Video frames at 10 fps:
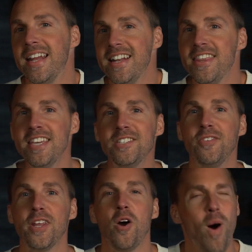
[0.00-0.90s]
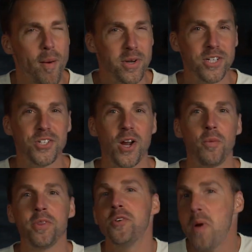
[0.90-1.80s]
In this video, I'm going to share
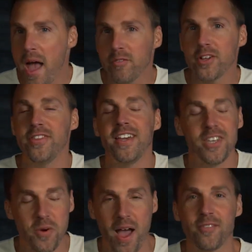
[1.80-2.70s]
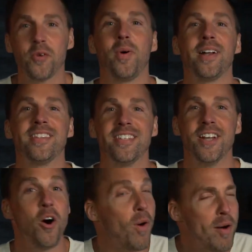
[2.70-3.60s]
with you everything you ever wanted to
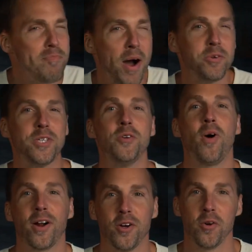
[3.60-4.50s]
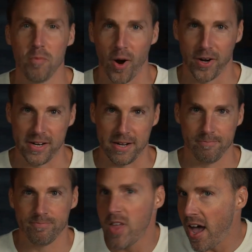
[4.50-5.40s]
know about QR code marketing.
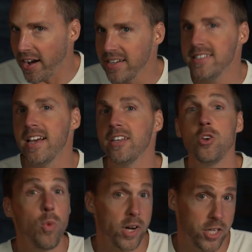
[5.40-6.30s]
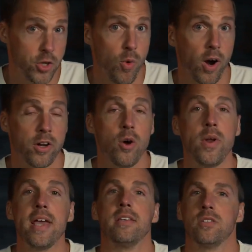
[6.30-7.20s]
I'm going to tell you what a QR
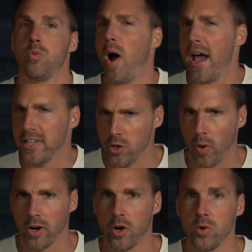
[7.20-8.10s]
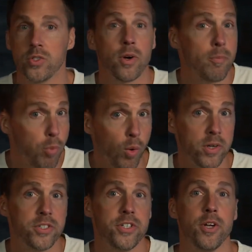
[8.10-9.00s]
code is, why QR codes are
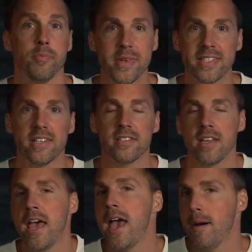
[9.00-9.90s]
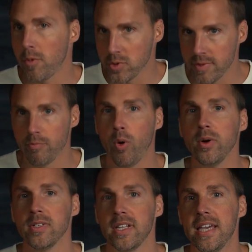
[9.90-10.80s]
important to your business, and most
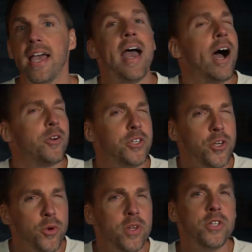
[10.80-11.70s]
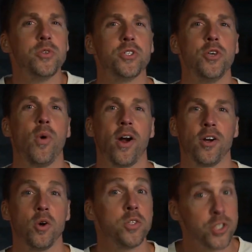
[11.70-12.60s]
importantly, how you can use QR
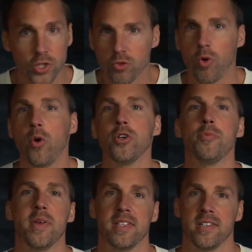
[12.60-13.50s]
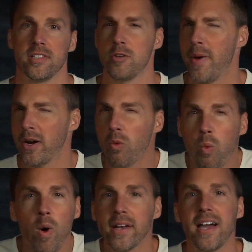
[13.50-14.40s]
codes to grow your business, no matter
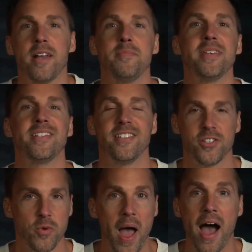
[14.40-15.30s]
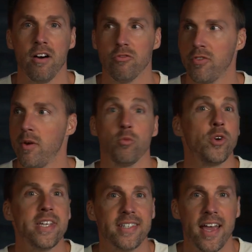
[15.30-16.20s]
what kind of business you have, from
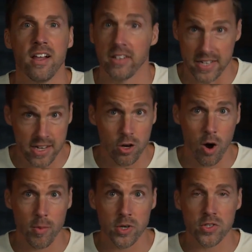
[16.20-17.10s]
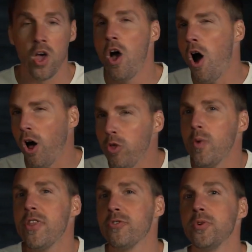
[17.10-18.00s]
retail and e-commerce, all the
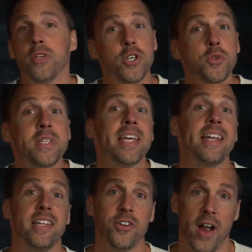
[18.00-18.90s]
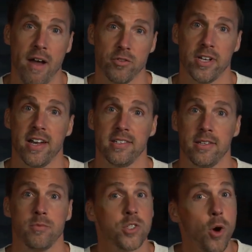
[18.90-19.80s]
way through to using it in your
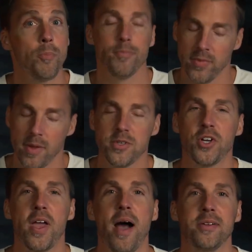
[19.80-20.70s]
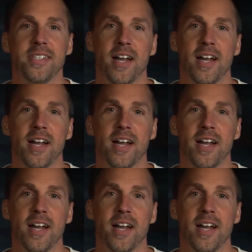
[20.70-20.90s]
advertising. So let me show you how it's